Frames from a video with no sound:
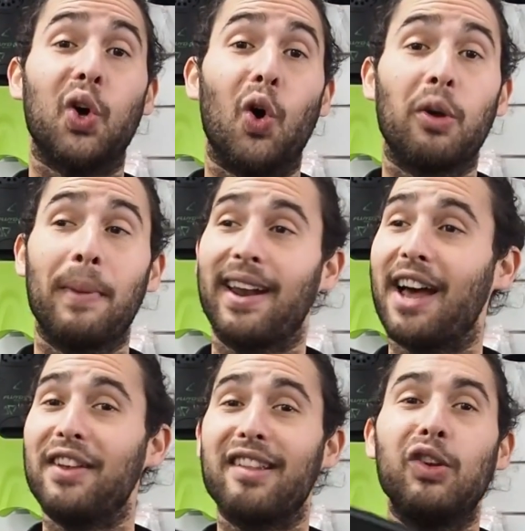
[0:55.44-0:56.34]
to talk about
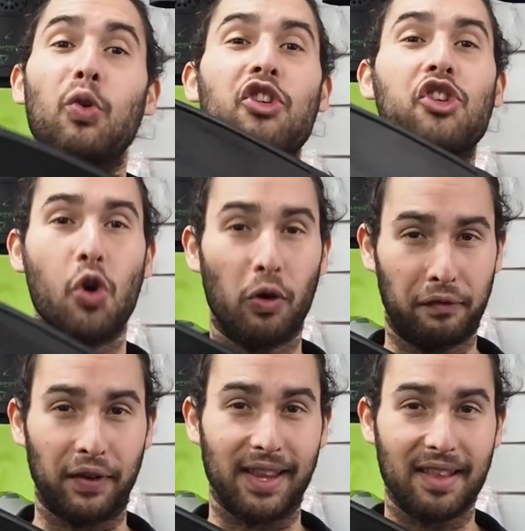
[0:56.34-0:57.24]
are these little short
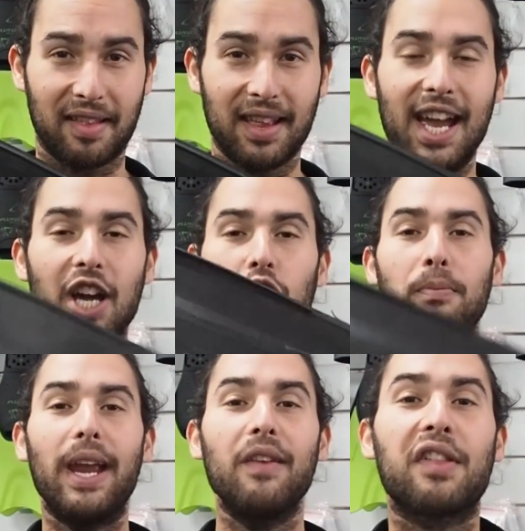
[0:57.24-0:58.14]
fins. You
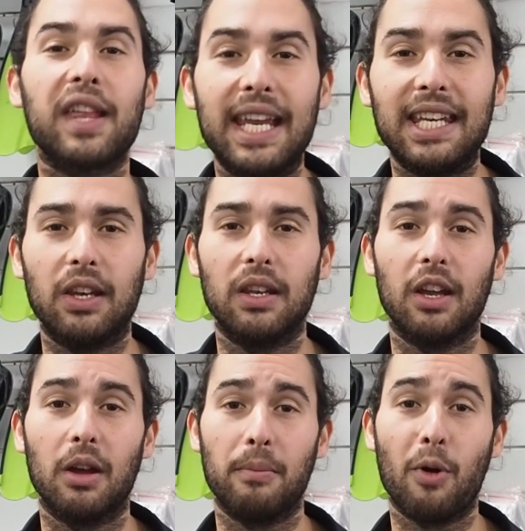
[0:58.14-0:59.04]
may have seen in
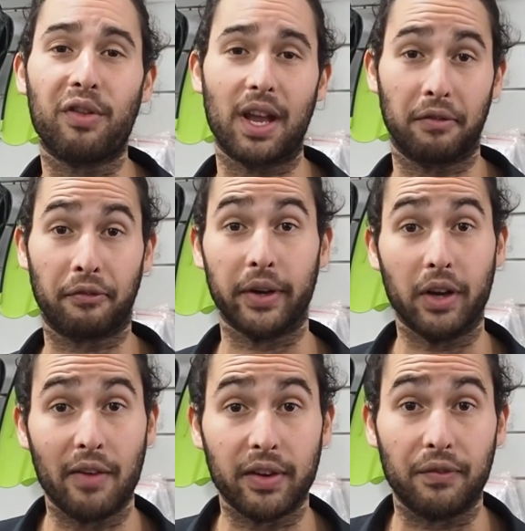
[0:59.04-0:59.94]
most other
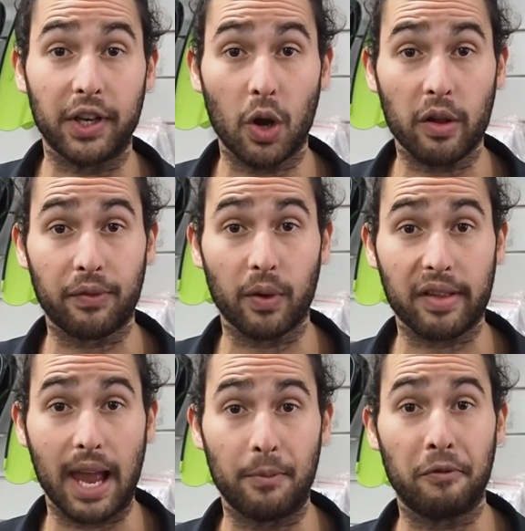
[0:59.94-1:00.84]
freediving videos, for
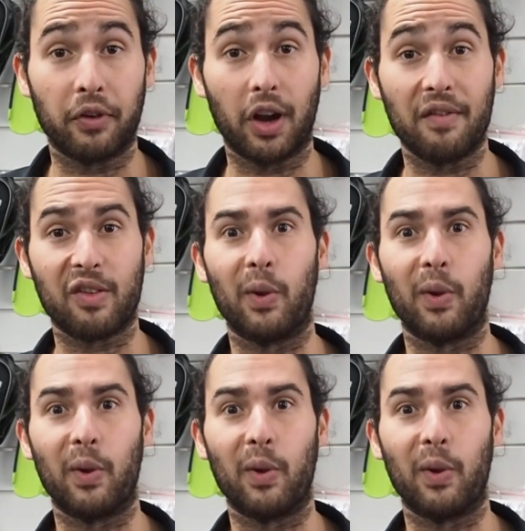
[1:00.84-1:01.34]
example, freedivers